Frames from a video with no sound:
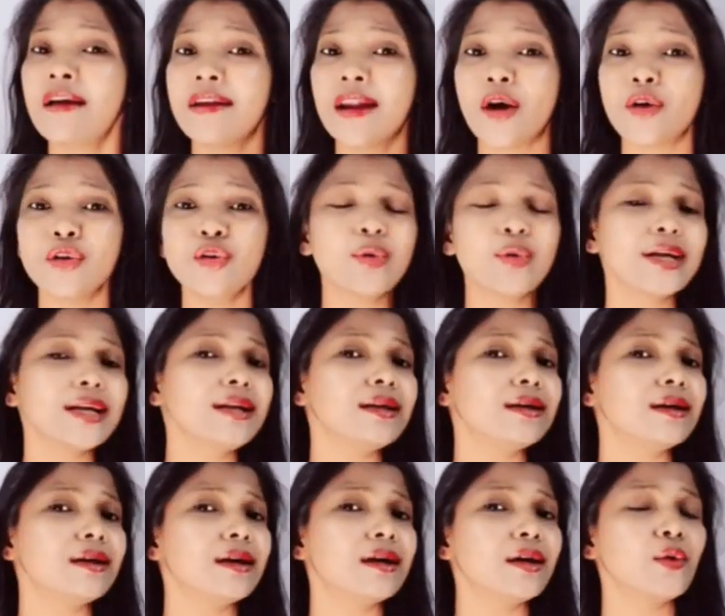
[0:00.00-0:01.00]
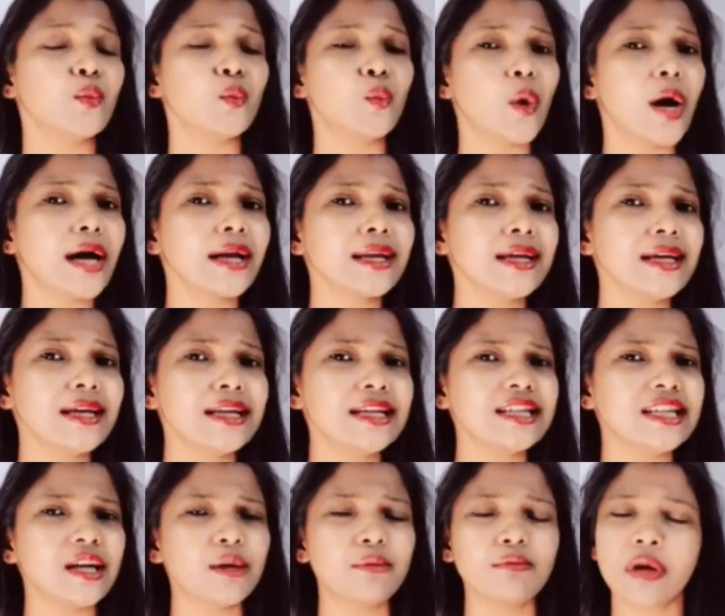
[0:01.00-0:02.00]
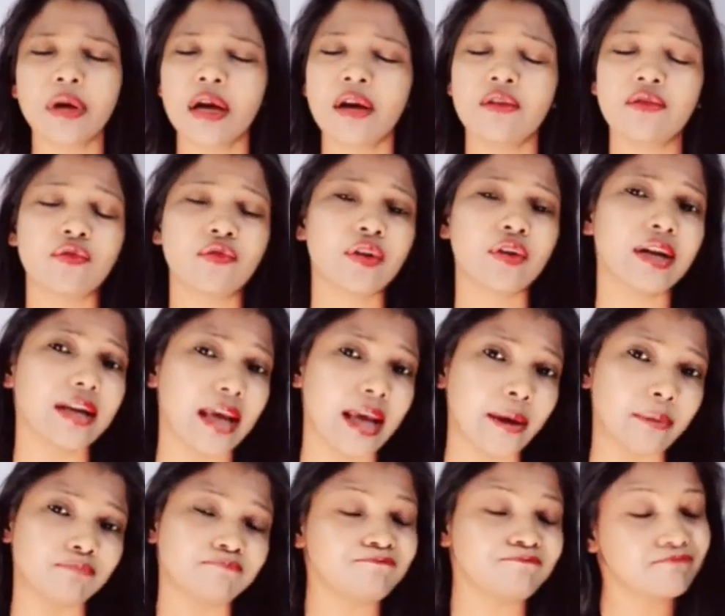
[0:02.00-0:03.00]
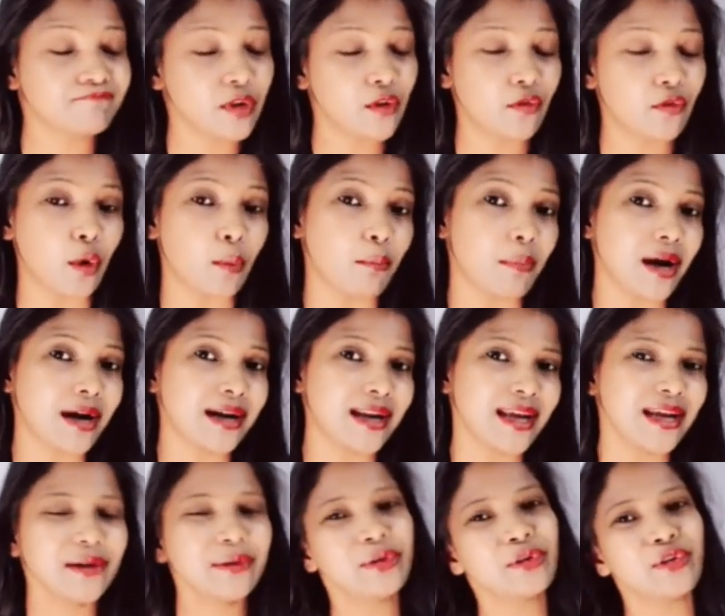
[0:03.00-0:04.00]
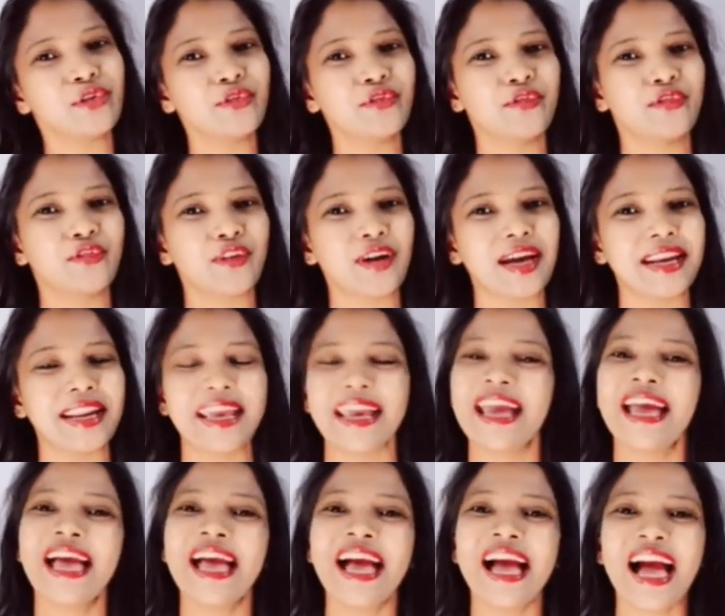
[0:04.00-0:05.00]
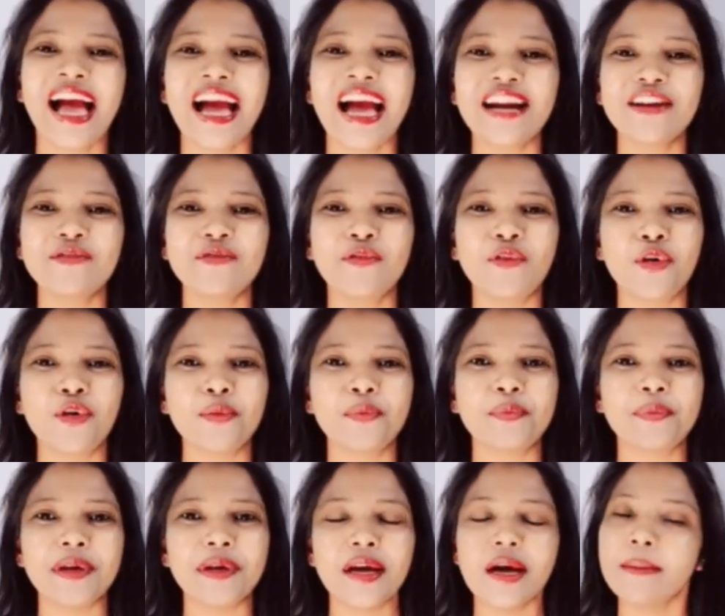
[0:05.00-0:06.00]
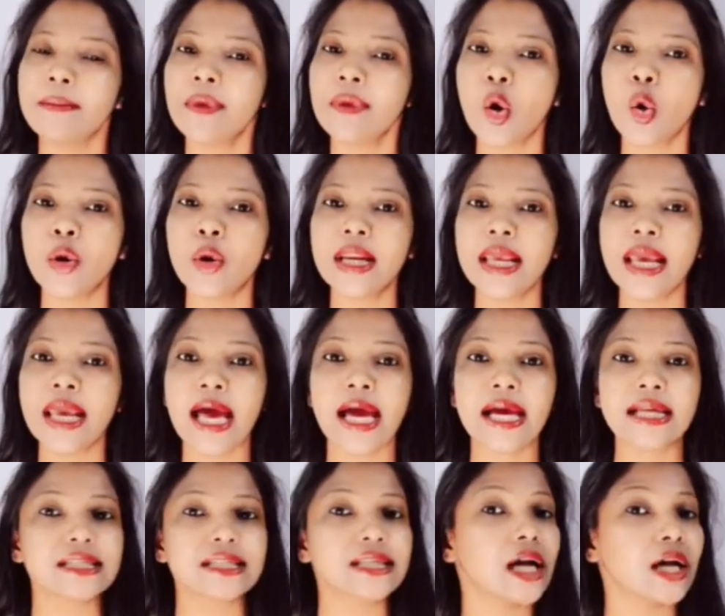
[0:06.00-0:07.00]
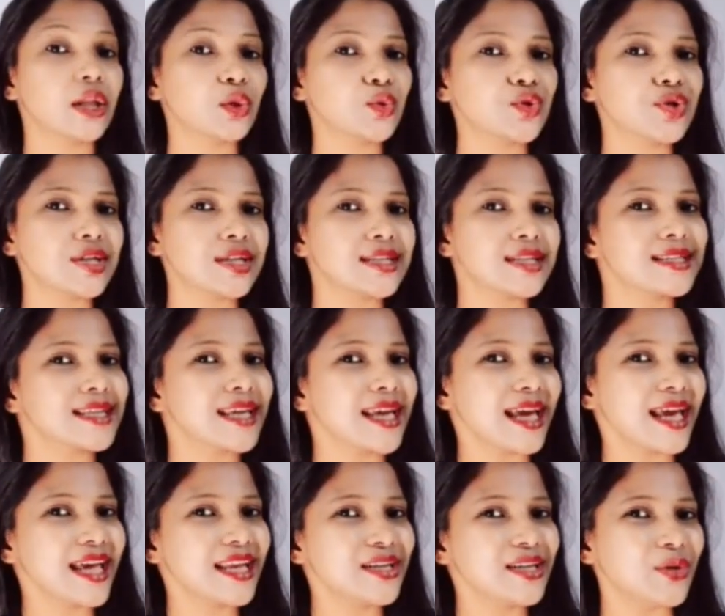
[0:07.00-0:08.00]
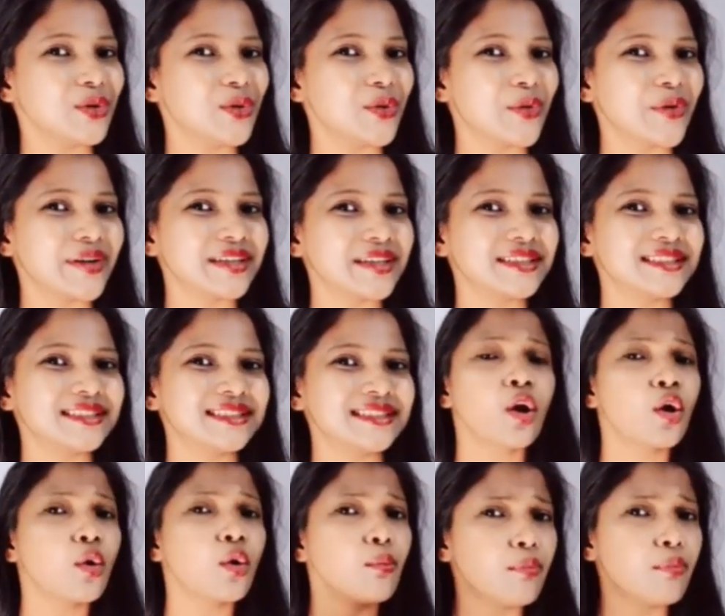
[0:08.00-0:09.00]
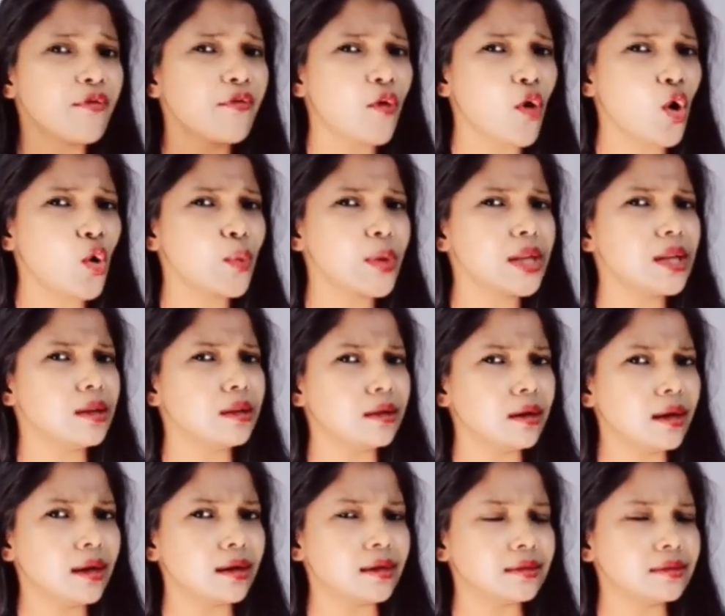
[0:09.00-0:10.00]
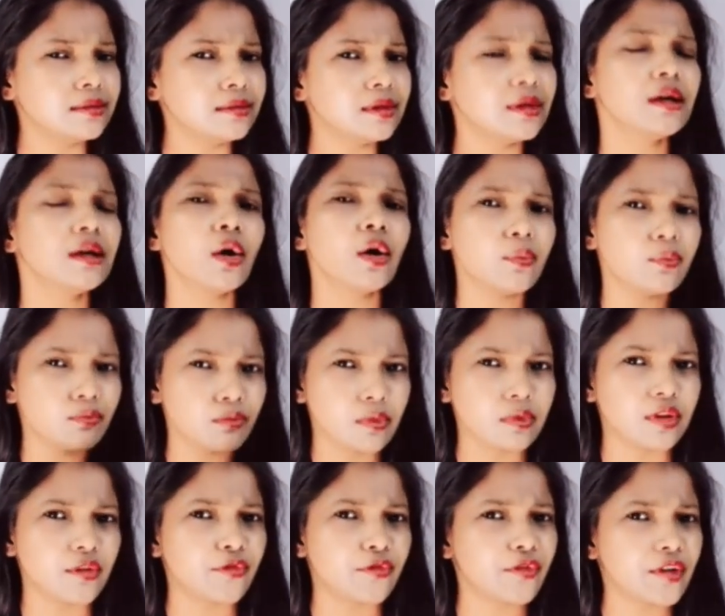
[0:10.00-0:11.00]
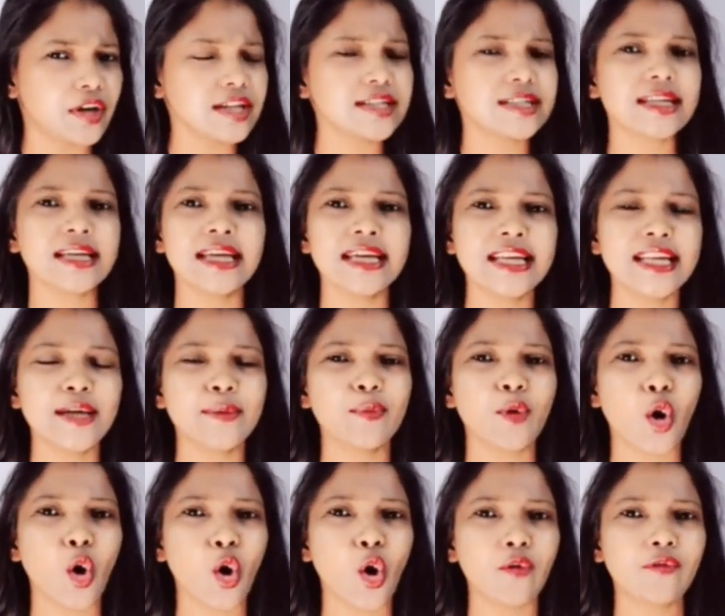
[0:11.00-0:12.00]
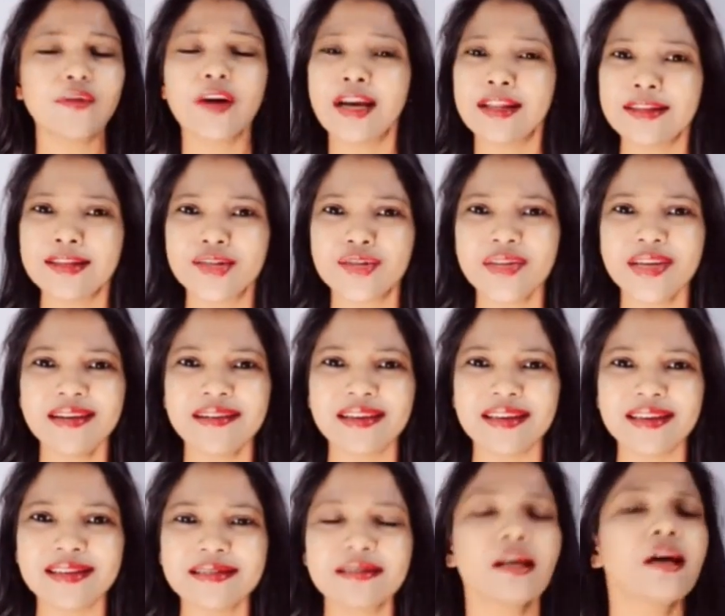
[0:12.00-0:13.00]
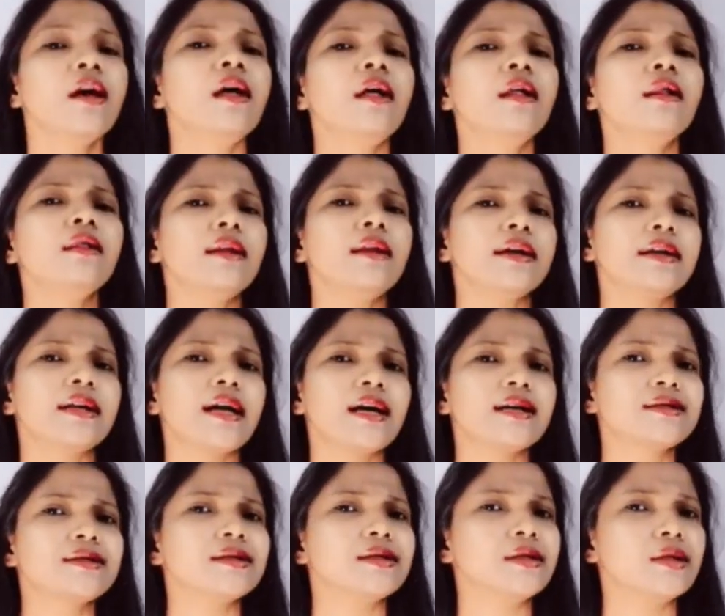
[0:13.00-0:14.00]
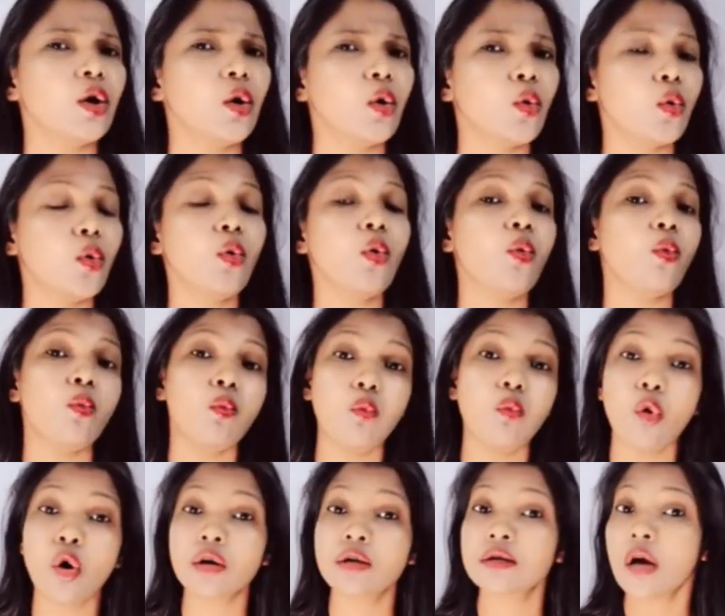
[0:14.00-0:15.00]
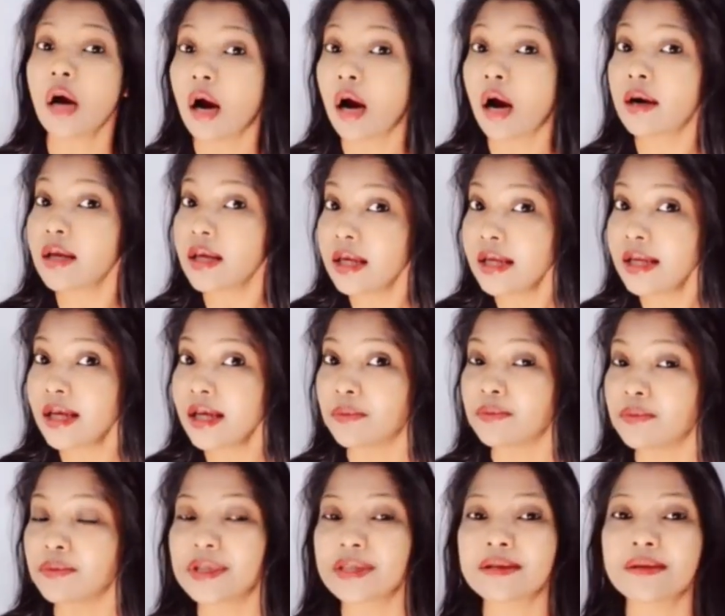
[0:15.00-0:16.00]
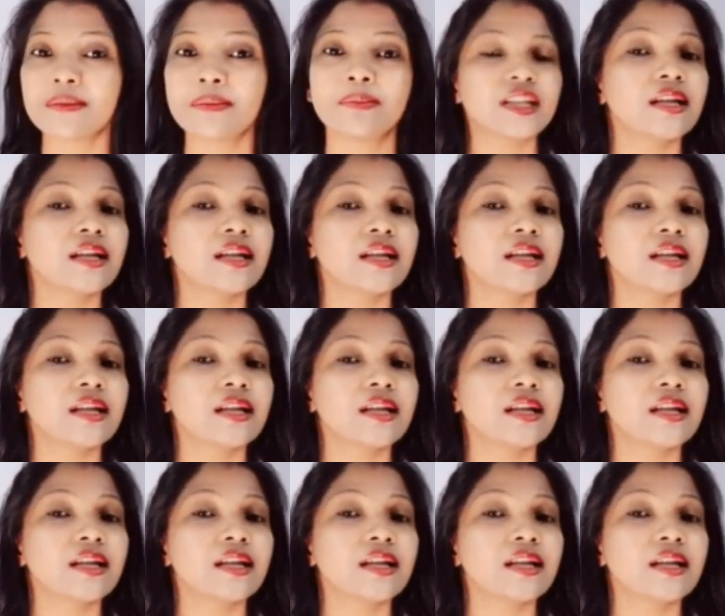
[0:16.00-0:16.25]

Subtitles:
Now you can learn one idiom every day from Monday to Friday at 4 p.m. only at Atoshi'sEdulore. Before we learn the first idiom of the series, let us know what are idioms.